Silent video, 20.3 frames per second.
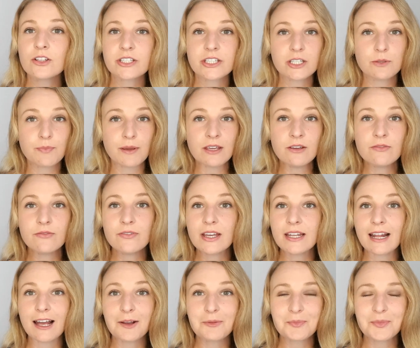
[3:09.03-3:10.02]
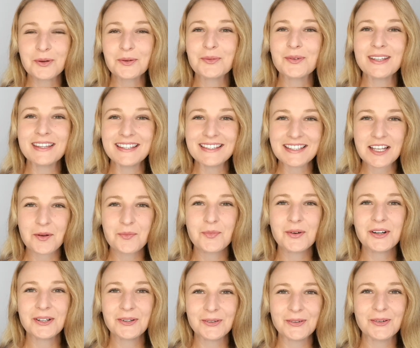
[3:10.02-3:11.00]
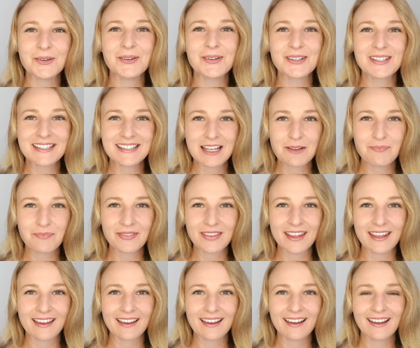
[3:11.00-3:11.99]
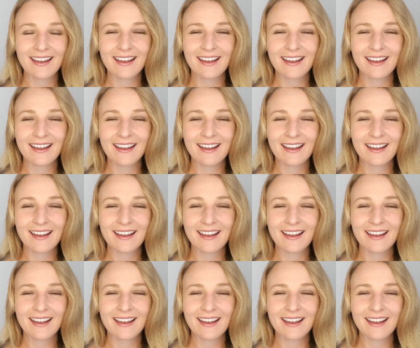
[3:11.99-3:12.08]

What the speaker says: To be fed up with someone or something.